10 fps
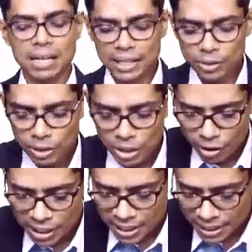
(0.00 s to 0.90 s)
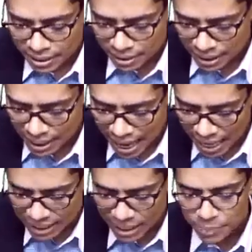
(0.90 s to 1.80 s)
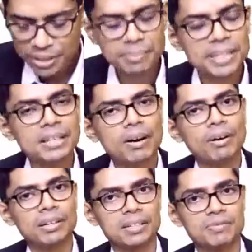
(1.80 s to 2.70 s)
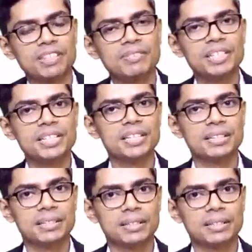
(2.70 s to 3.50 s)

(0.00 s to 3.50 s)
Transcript: I told you already that active dreaming occurred, vivid,